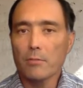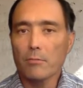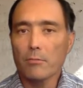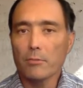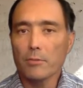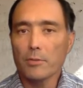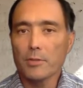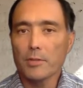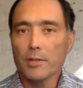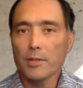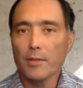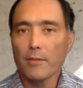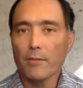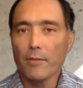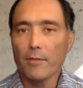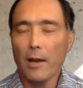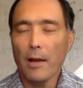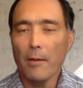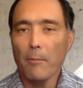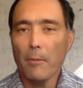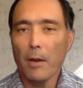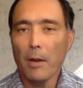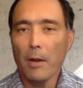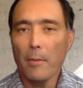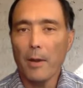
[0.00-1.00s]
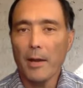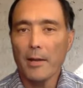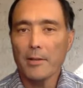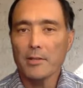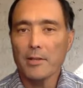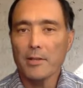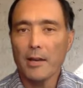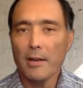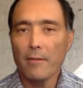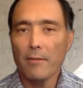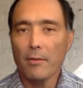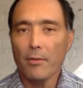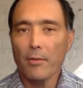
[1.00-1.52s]
We'll see if I
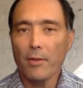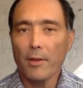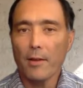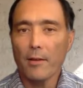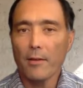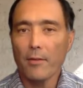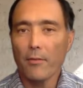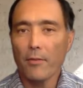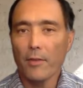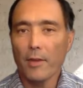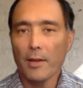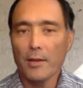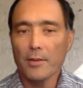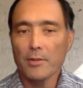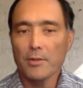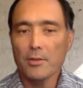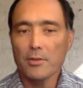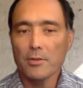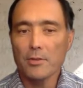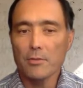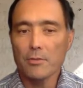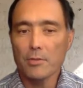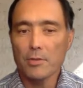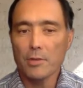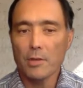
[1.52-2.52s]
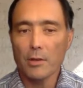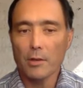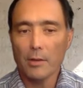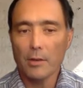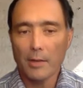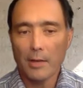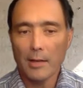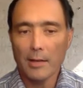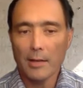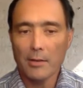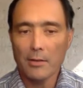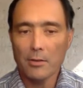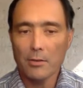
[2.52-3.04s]
imagine the engines will start
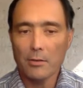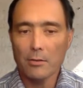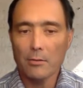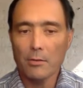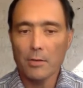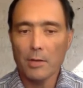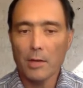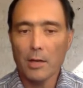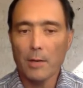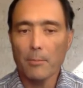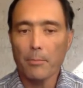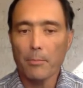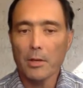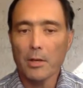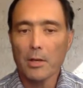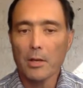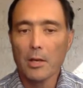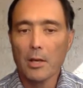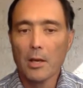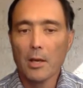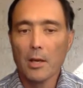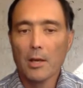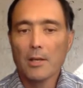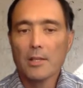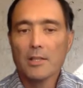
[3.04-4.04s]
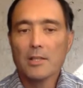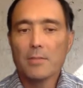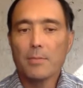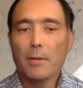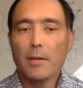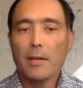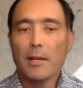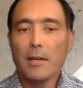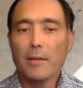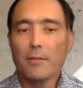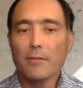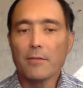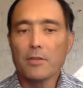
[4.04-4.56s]
getting tuned up.
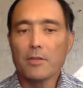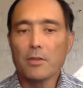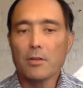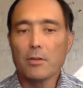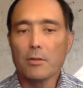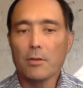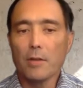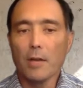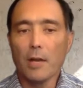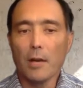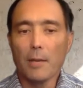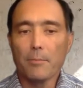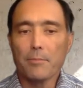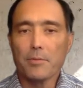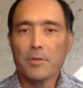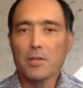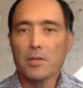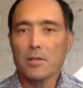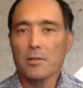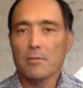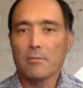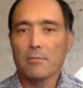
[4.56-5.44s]
Speaking of tune-ups,